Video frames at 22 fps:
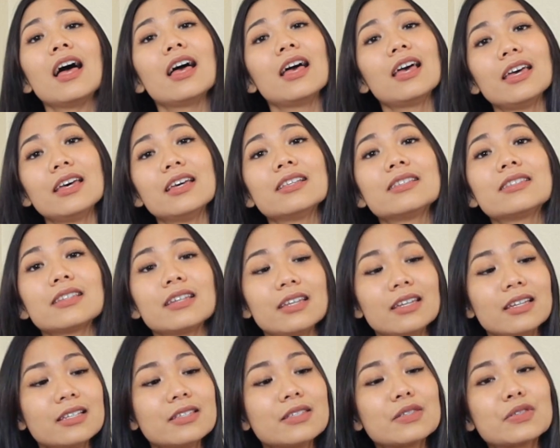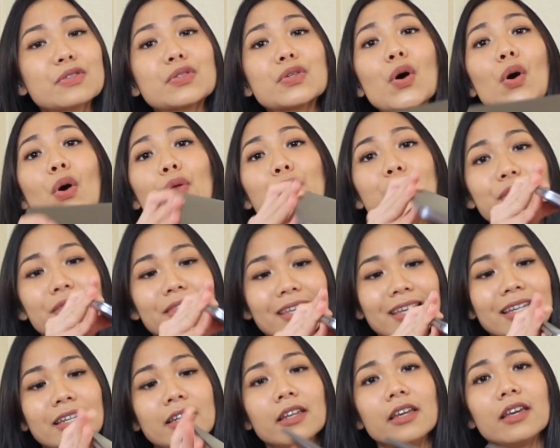It is so
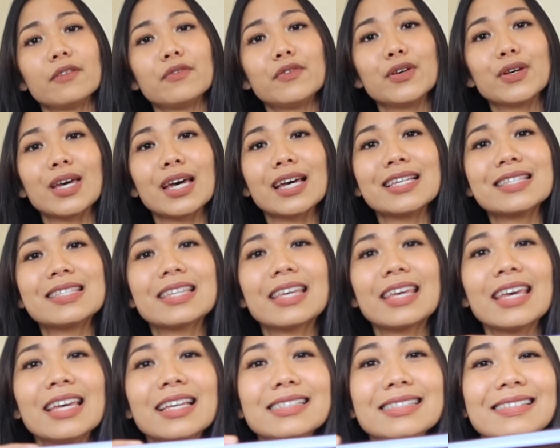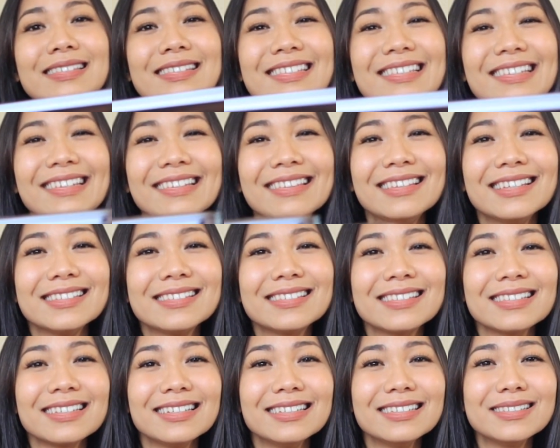thin. If you guys can see, this
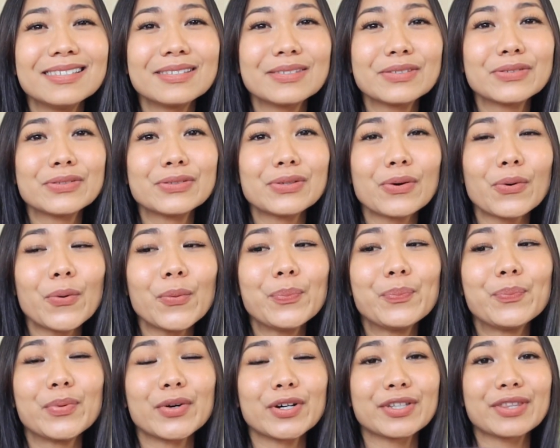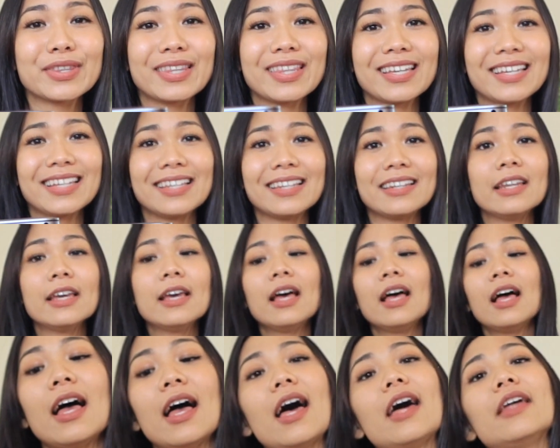is super thin,
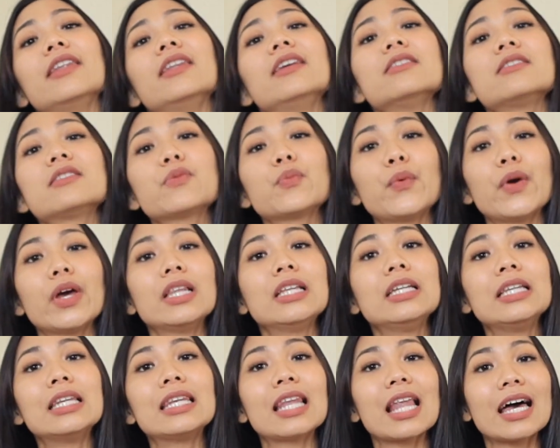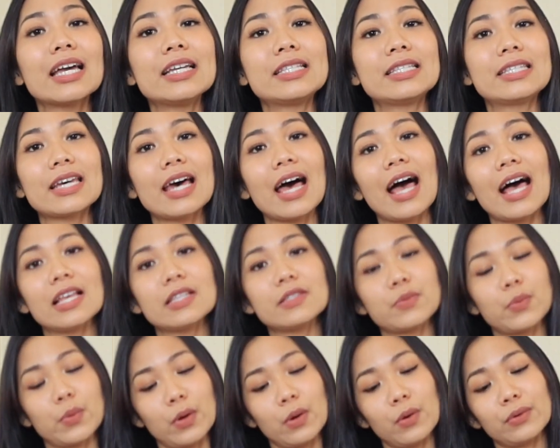and it's very light
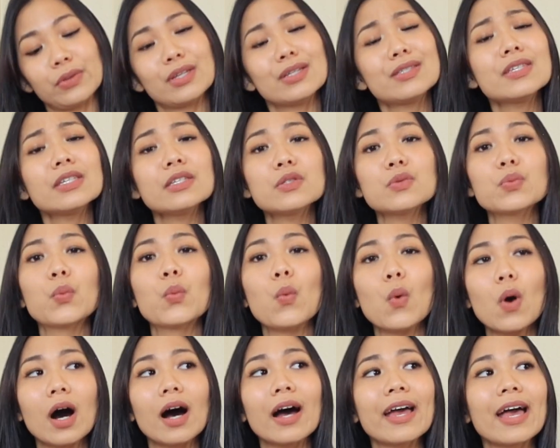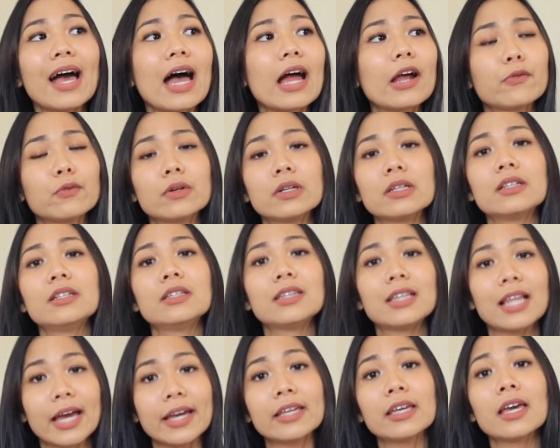as well. This is why I really
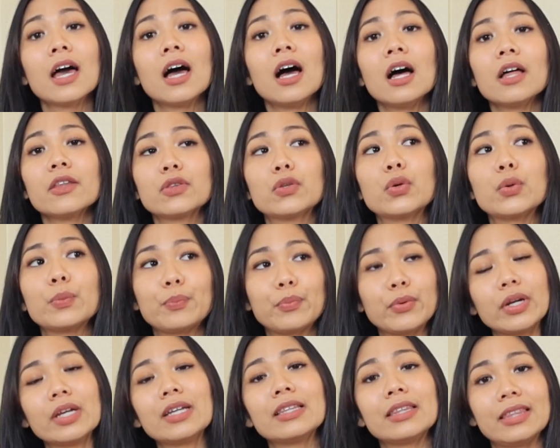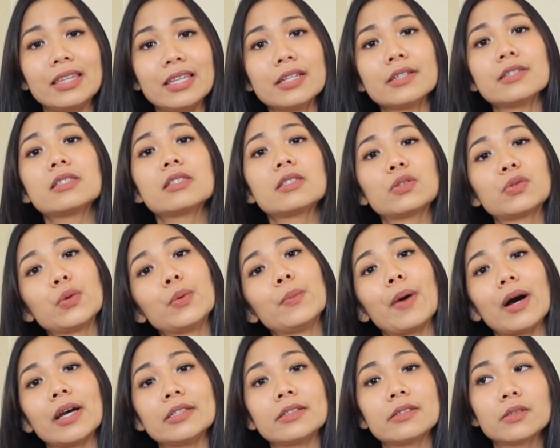like to bring this to
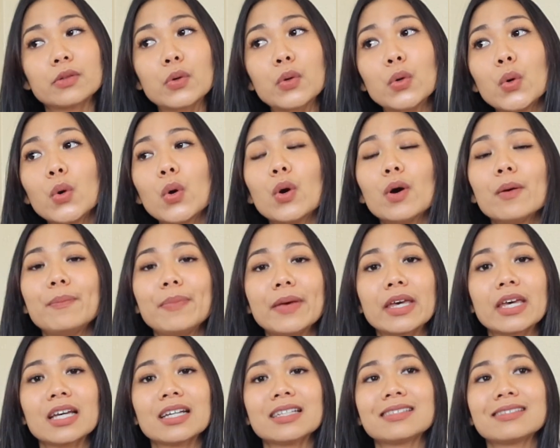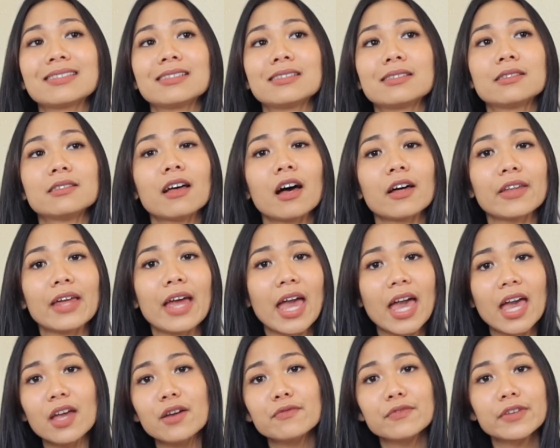my school, because it's not
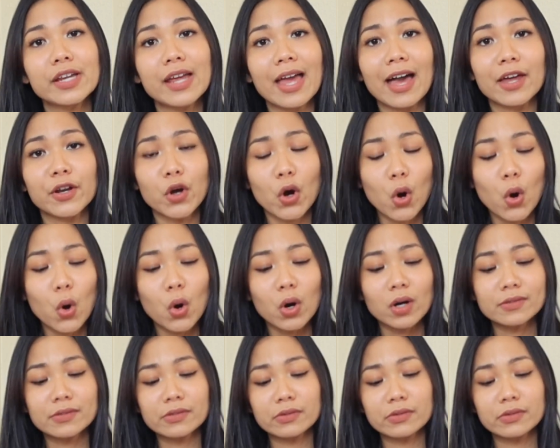heavy at all.